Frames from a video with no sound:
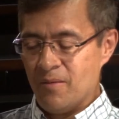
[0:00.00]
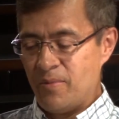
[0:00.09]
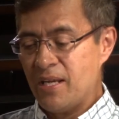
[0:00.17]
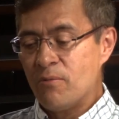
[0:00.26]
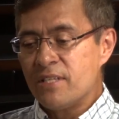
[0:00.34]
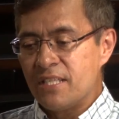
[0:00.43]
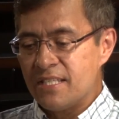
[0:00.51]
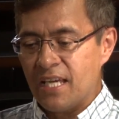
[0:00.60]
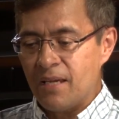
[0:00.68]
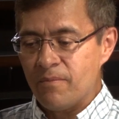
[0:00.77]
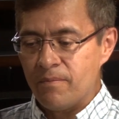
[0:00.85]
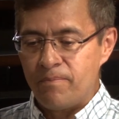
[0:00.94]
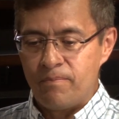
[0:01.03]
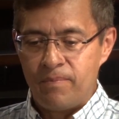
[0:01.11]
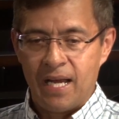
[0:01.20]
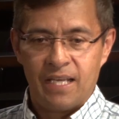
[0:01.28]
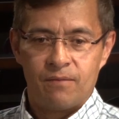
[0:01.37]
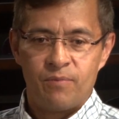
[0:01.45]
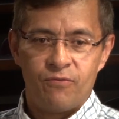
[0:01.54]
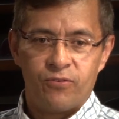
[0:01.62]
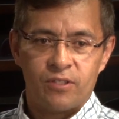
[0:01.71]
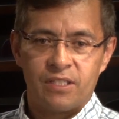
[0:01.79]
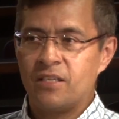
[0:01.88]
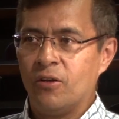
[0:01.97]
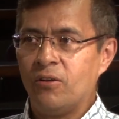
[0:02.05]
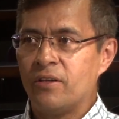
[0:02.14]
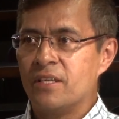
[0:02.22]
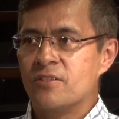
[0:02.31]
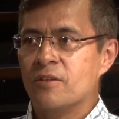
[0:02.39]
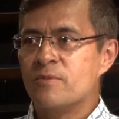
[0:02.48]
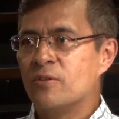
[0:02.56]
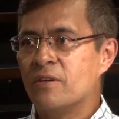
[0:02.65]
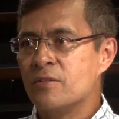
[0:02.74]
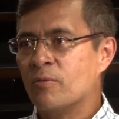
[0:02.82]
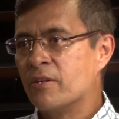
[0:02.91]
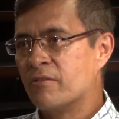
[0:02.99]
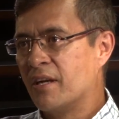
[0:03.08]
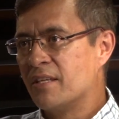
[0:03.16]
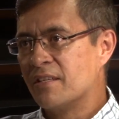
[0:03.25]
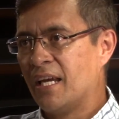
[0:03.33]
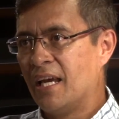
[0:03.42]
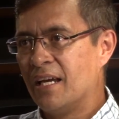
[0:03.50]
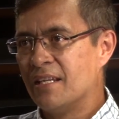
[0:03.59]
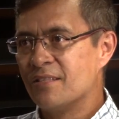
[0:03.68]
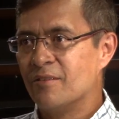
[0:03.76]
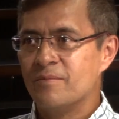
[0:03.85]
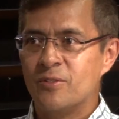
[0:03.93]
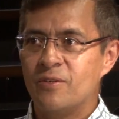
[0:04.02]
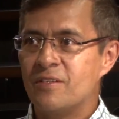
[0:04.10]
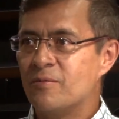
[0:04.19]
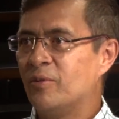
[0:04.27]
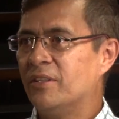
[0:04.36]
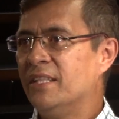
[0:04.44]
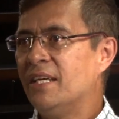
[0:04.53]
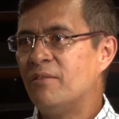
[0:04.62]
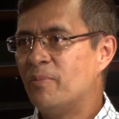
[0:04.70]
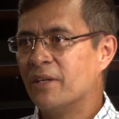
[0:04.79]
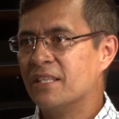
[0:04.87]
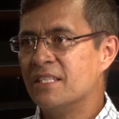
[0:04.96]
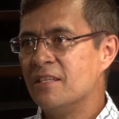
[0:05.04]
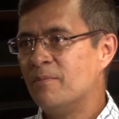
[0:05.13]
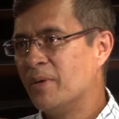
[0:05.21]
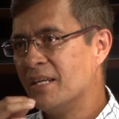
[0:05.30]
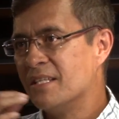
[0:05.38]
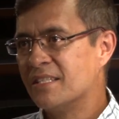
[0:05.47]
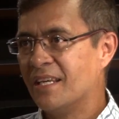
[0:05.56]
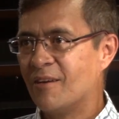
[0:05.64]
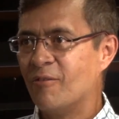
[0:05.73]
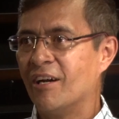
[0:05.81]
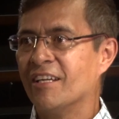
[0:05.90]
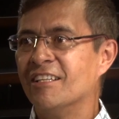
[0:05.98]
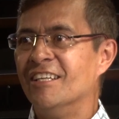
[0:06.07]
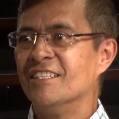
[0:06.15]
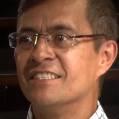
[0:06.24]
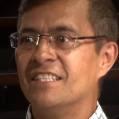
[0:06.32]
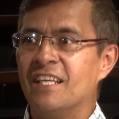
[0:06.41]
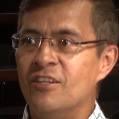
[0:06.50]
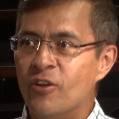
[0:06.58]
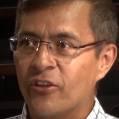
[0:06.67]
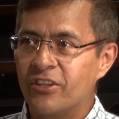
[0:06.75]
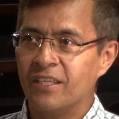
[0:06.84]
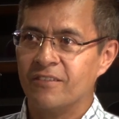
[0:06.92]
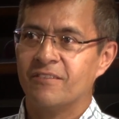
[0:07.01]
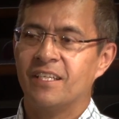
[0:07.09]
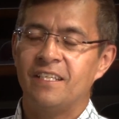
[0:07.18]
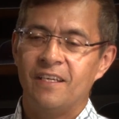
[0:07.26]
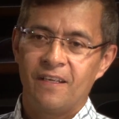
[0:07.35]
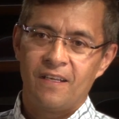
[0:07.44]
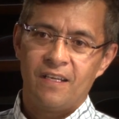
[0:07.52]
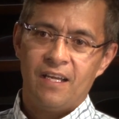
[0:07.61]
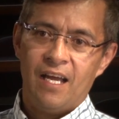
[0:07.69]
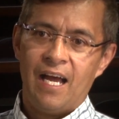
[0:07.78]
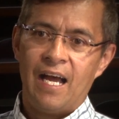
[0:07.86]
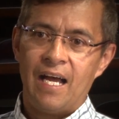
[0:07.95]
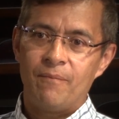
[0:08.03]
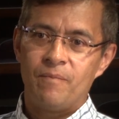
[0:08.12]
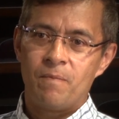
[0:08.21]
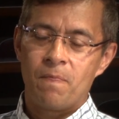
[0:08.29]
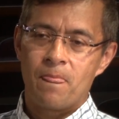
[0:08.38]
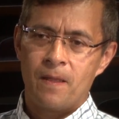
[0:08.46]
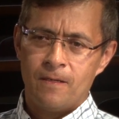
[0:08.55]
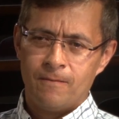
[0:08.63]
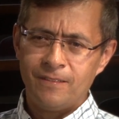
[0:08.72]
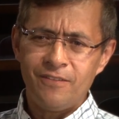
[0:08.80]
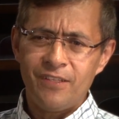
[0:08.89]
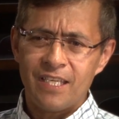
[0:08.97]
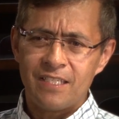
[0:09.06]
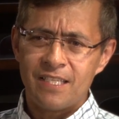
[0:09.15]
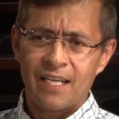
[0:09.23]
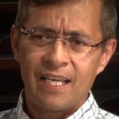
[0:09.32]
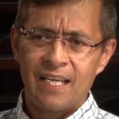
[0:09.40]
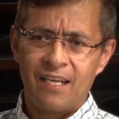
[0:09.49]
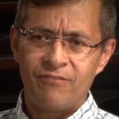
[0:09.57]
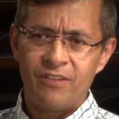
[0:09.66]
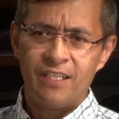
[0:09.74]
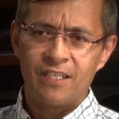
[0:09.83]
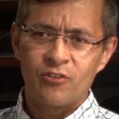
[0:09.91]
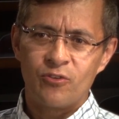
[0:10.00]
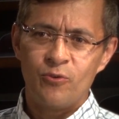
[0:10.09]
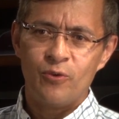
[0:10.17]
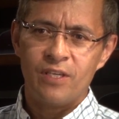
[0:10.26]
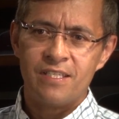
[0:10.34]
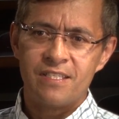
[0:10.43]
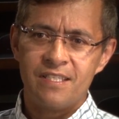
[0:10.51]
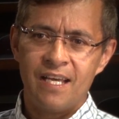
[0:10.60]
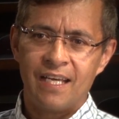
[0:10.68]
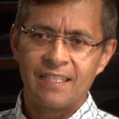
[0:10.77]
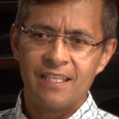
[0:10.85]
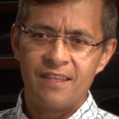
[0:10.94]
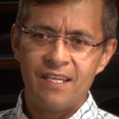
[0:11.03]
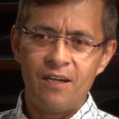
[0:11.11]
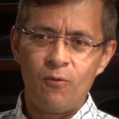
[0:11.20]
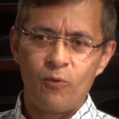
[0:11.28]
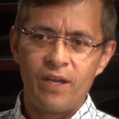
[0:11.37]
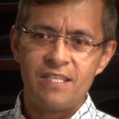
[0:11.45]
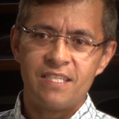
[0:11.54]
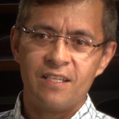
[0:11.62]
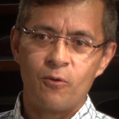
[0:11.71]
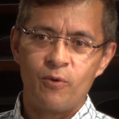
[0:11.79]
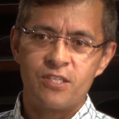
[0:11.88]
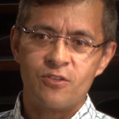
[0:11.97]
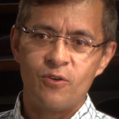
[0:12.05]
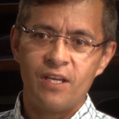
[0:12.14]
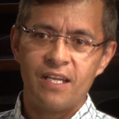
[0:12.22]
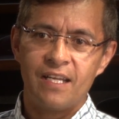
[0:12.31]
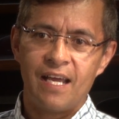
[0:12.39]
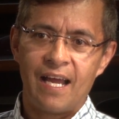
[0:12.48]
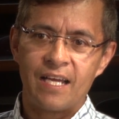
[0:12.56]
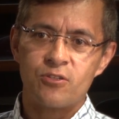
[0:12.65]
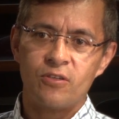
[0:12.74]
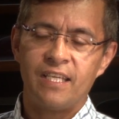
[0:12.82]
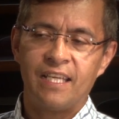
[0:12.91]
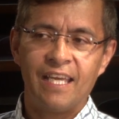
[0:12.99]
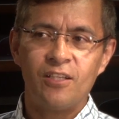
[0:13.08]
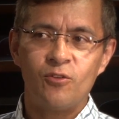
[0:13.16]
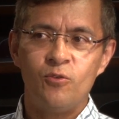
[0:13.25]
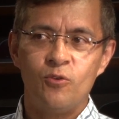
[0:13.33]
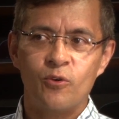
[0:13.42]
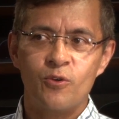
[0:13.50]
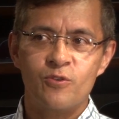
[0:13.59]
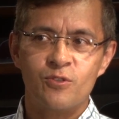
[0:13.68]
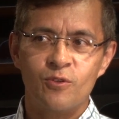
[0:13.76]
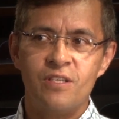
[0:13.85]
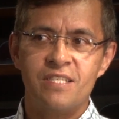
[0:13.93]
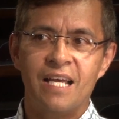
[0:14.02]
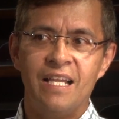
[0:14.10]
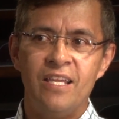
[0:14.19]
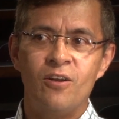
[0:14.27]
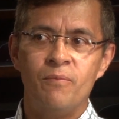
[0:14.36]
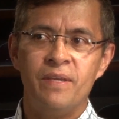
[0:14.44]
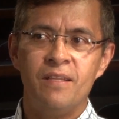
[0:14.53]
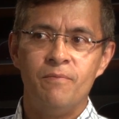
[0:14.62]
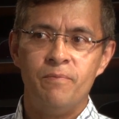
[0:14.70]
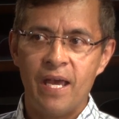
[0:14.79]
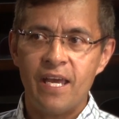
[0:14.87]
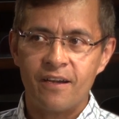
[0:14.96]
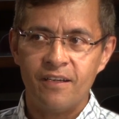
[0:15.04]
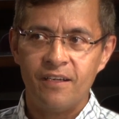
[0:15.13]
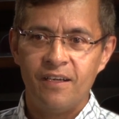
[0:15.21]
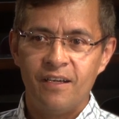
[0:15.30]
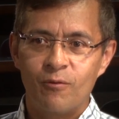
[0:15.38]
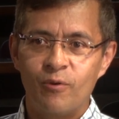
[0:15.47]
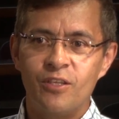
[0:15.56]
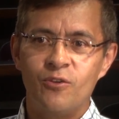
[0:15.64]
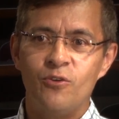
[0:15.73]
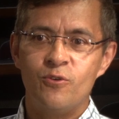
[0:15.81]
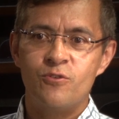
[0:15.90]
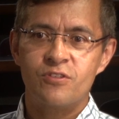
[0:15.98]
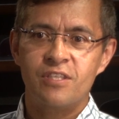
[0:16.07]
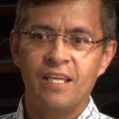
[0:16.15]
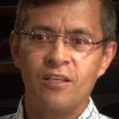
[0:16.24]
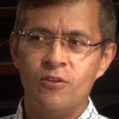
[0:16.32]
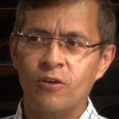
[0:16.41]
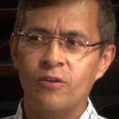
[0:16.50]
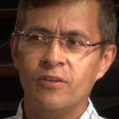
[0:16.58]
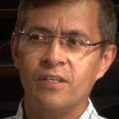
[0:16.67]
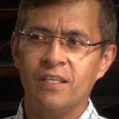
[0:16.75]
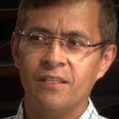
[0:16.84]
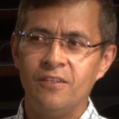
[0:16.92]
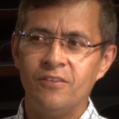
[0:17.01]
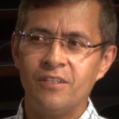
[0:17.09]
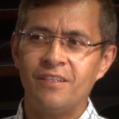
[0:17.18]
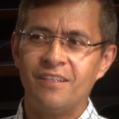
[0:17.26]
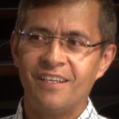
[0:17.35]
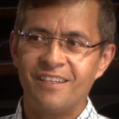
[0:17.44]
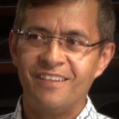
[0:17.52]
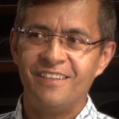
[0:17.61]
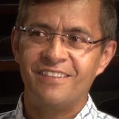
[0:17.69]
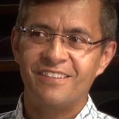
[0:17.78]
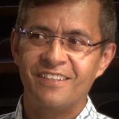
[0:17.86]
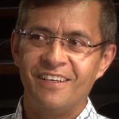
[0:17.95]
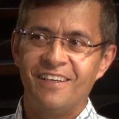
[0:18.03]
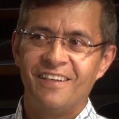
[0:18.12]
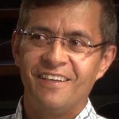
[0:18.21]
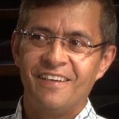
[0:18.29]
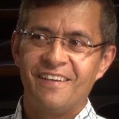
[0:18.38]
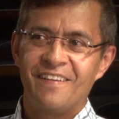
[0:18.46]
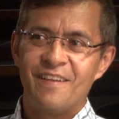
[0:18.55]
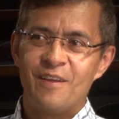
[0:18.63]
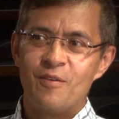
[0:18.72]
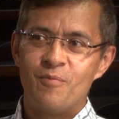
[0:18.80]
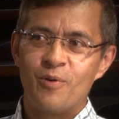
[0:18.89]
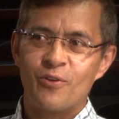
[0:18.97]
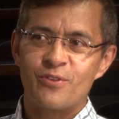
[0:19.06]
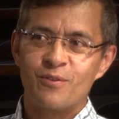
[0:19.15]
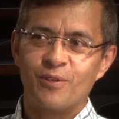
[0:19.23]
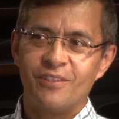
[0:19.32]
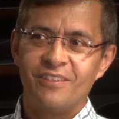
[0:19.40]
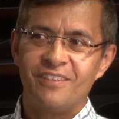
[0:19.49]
But it was the same back before technology. Some students will raise their hand, some students will never participate, stay quiet and say nothing, right? One of the things that I have learned too is that there are ways in which you can actually get to know your students a little bit better when you use technology. Do you think that is possible?